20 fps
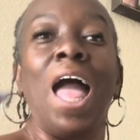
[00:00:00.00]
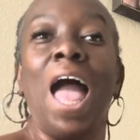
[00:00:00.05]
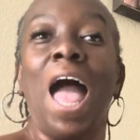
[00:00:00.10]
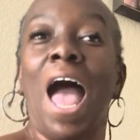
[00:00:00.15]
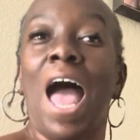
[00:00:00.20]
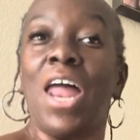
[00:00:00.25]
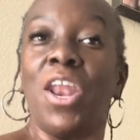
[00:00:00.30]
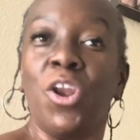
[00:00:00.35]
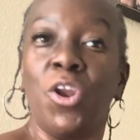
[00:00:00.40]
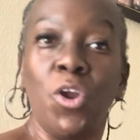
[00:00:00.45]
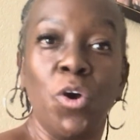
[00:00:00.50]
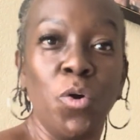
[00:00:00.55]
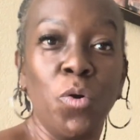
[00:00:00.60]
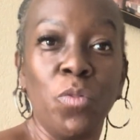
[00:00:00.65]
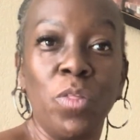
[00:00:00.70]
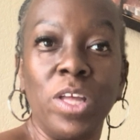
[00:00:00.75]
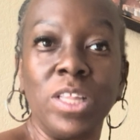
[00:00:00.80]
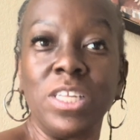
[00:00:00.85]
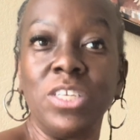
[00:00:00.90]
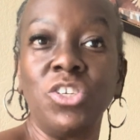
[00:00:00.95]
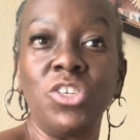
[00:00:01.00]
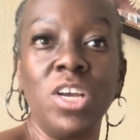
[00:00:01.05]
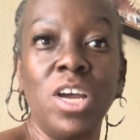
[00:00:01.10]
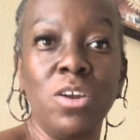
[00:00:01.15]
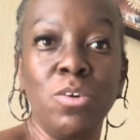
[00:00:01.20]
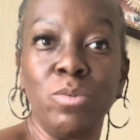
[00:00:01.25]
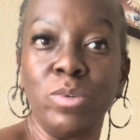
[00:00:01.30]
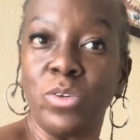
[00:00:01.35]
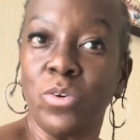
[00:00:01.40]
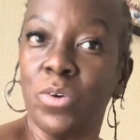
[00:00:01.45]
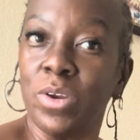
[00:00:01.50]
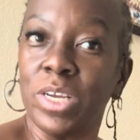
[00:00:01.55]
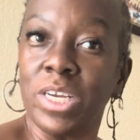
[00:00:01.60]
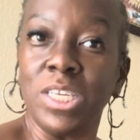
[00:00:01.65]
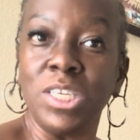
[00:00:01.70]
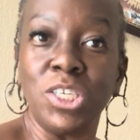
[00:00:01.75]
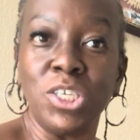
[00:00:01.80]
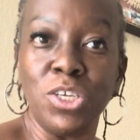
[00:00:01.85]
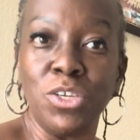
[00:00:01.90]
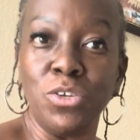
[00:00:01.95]
I know that the channel is going to
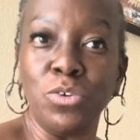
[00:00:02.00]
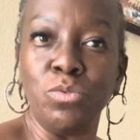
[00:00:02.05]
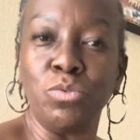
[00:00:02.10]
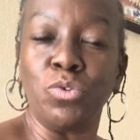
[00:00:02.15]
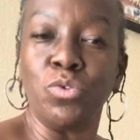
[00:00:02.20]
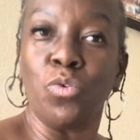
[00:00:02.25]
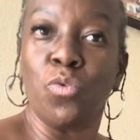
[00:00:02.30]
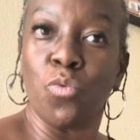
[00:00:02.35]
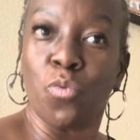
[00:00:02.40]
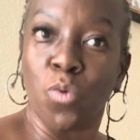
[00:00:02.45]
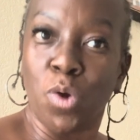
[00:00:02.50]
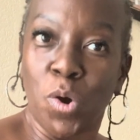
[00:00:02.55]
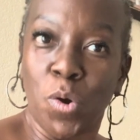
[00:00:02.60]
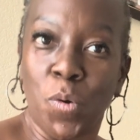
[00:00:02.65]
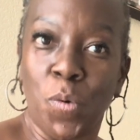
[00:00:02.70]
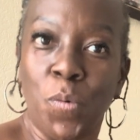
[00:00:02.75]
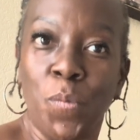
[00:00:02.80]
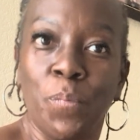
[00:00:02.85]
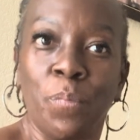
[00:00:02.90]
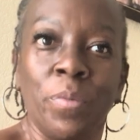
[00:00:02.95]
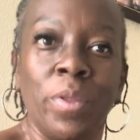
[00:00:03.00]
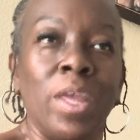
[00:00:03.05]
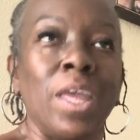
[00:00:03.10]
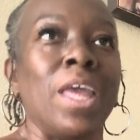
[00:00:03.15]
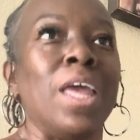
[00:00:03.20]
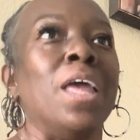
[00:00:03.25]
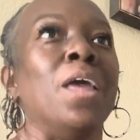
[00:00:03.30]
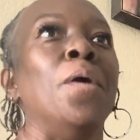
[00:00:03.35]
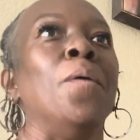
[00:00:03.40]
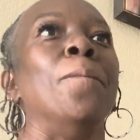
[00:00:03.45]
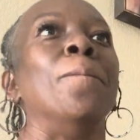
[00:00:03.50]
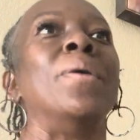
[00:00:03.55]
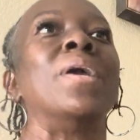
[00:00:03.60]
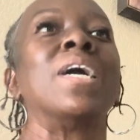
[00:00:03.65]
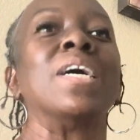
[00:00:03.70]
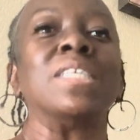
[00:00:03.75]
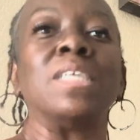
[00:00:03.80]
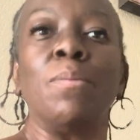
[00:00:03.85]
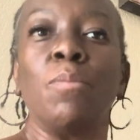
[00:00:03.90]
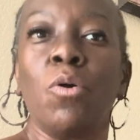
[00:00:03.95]
continue to grow
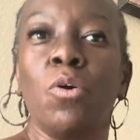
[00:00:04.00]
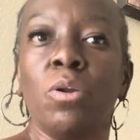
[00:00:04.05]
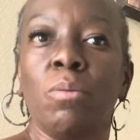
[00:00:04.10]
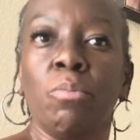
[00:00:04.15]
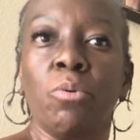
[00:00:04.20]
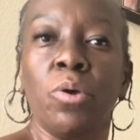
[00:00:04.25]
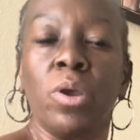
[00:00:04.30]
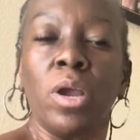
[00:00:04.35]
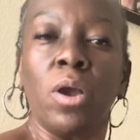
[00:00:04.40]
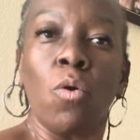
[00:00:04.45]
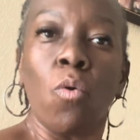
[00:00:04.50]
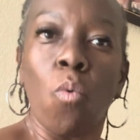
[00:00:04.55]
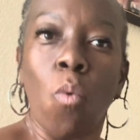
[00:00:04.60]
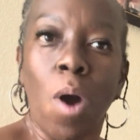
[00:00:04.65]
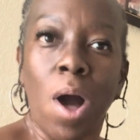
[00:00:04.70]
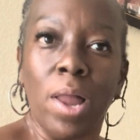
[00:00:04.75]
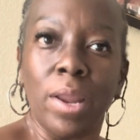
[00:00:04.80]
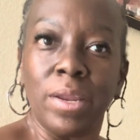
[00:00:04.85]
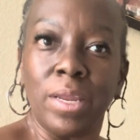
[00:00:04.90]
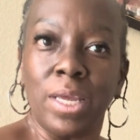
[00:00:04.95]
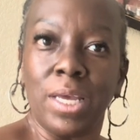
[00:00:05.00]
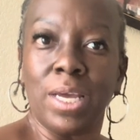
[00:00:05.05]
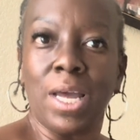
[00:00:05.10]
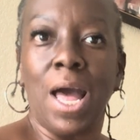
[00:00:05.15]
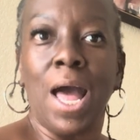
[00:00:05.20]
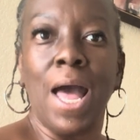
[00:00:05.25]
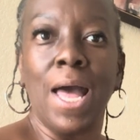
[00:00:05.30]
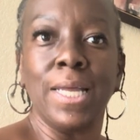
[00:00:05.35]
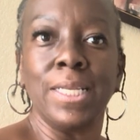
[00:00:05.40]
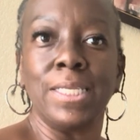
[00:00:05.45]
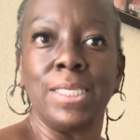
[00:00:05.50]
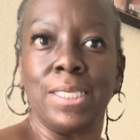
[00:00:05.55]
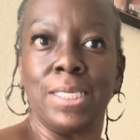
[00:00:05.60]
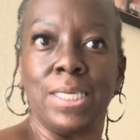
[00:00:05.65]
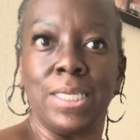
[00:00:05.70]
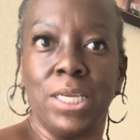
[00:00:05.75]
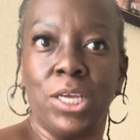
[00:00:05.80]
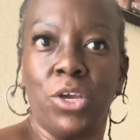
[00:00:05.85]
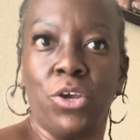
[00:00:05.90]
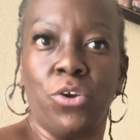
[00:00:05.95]
because I'm going to bring quality
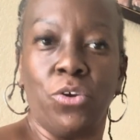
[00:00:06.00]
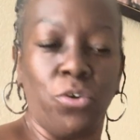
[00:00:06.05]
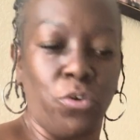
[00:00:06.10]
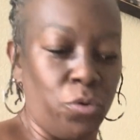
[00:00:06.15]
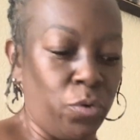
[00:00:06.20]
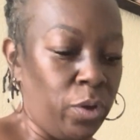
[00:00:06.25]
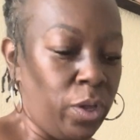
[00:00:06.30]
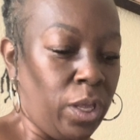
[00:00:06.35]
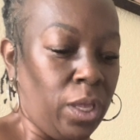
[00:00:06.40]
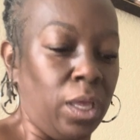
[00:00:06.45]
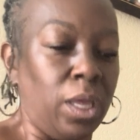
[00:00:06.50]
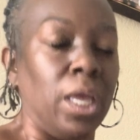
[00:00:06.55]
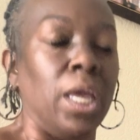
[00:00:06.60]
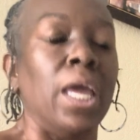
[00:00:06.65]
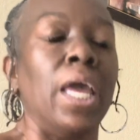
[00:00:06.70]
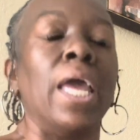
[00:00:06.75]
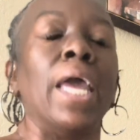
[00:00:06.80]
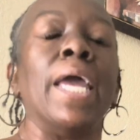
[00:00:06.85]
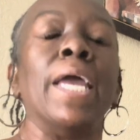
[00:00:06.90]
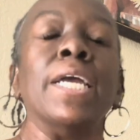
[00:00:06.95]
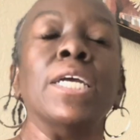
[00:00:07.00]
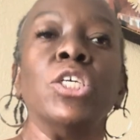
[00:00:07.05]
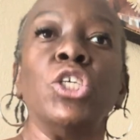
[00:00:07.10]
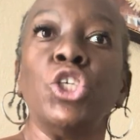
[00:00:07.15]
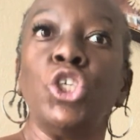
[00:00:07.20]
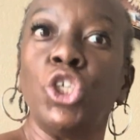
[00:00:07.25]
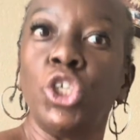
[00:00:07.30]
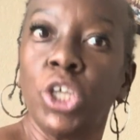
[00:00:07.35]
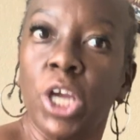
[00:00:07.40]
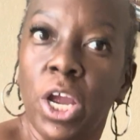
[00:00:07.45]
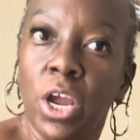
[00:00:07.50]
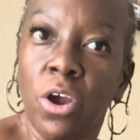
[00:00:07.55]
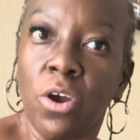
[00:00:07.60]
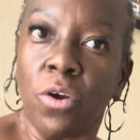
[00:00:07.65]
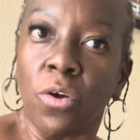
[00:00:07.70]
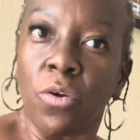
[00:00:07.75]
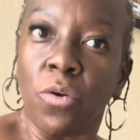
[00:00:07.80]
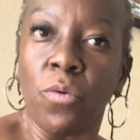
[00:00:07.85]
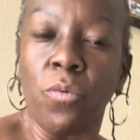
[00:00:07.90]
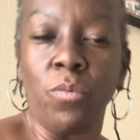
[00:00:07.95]
content here and
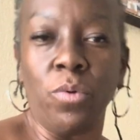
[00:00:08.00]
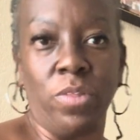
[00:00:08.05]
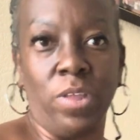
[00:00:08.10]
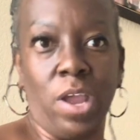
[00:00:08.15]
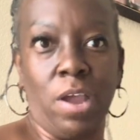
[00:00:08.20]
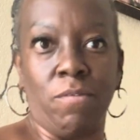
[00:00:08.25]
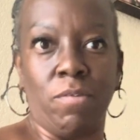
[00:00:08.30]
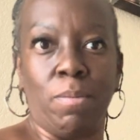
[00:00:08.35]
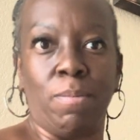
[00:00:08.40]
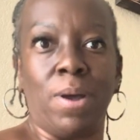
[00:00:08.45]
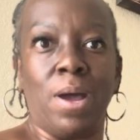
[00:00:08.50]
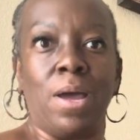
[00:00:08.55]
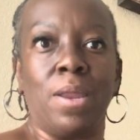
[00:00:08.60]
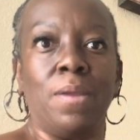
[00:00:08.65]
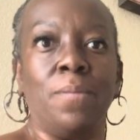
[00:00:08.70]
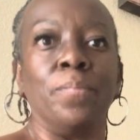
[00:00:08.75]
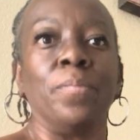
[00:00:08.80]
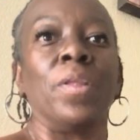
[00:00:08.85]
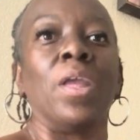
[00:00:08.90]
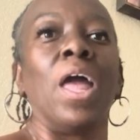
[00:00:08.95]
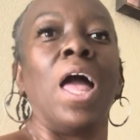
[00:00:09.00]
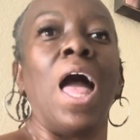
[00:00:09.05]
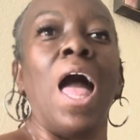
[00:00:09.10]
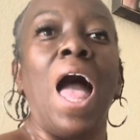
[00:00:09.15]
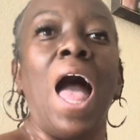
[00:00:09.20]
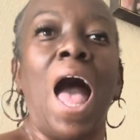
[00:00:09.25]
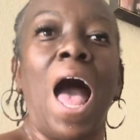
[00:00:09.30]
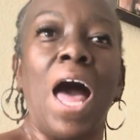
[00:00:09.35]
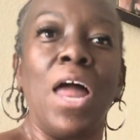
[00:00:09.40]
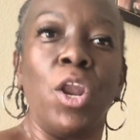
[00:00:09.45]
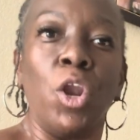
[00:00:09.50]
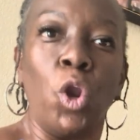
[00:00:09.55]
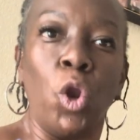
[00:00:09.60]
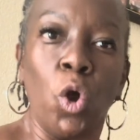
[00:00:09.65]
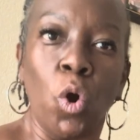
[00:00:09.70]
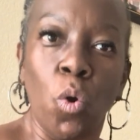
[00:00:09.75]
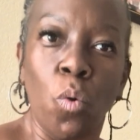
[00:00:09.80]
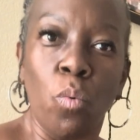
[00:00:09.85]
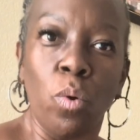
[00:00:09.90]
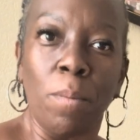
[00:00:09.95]
share with everybody. I
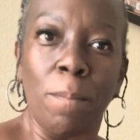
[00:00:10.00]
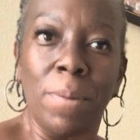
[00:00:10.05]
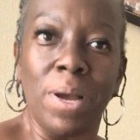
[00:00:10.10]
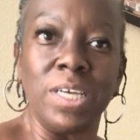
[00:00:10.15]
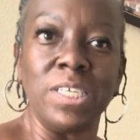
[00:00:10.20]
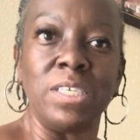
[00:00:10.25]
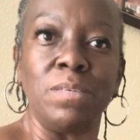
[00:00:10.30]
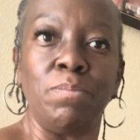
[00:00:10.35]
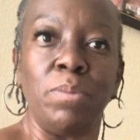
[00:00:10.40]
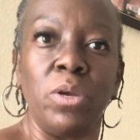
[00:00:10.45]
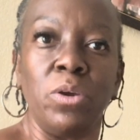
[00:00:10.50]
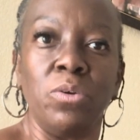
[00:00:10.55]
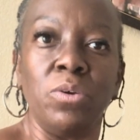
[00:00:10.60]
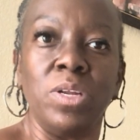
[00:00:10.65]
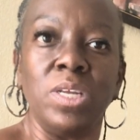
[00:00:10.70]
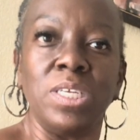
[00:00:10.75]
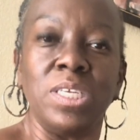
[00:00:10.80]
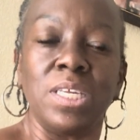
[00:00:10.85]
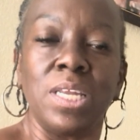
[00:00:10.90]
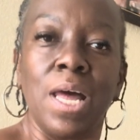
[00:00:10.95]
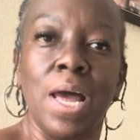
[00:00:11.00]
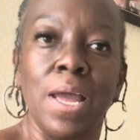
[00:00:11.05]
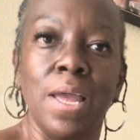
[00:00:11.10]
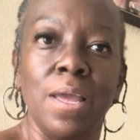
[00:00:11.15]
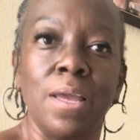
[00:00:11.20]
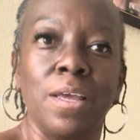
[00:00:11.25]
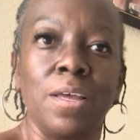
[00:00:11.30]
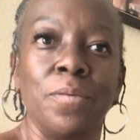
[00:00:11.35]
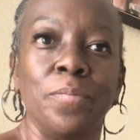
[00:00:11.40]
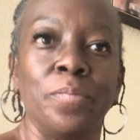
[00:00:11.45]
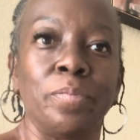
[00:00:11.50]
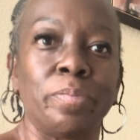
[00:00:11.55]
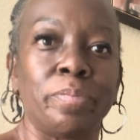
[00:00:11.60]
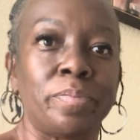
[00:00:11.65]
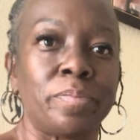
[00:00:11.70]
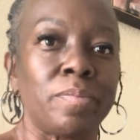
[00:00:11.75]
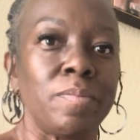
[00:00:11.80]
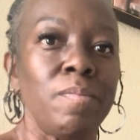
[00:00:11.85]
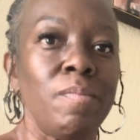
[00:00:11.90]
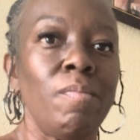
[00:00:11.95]
know what my spirit is like.
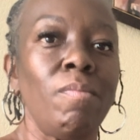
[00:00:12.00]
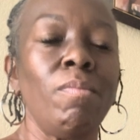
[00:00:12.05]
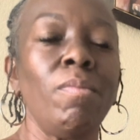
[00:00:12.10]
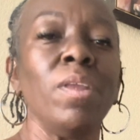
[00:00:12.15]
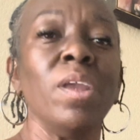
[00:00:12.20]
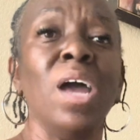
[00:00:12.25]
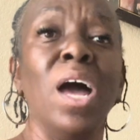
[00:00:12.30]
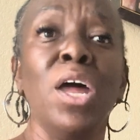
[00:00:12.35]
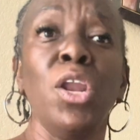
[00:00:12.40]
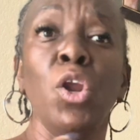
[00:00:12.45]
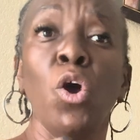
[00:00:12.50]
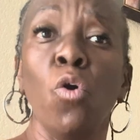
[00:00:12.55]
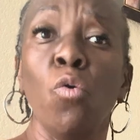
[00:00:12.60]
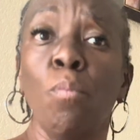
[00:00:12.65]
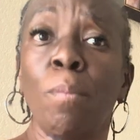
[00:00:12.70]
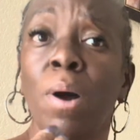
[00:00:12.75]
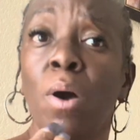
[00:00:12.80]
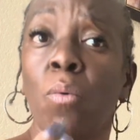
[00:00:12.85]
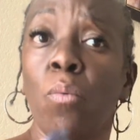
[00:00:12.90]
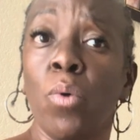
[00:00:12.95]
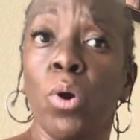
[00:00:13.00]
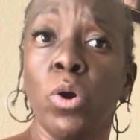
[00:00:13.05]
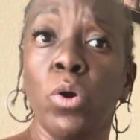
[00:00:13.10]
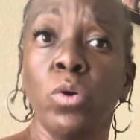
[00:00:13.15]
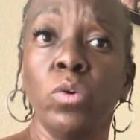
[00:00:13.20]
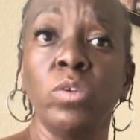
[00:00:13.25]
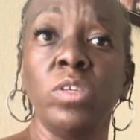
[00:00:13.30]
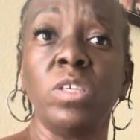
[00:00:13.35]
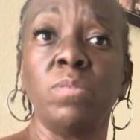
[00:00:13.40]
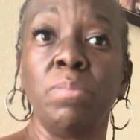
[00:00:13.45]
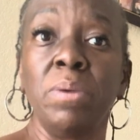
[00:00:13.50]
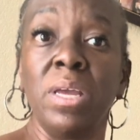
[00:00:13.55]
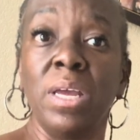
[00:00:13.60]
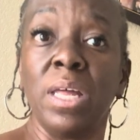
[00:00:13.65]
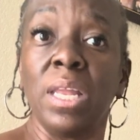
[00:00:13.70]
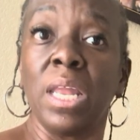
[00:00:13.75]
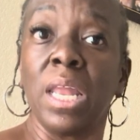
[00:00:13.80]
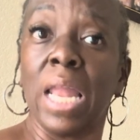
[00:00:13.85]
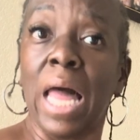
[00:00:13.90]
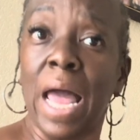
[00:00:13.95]
I know my words speak
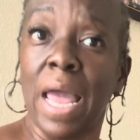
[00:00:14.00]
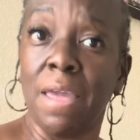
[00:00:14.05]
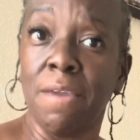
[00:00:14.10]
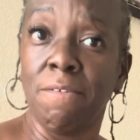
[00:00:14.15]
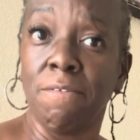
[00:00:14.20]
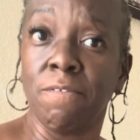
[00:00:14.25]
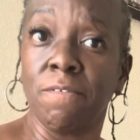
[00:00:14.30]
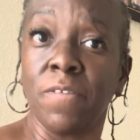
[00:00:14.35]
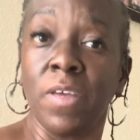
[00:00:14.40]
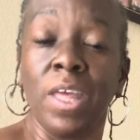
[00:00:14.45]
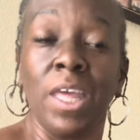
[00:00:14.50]
life.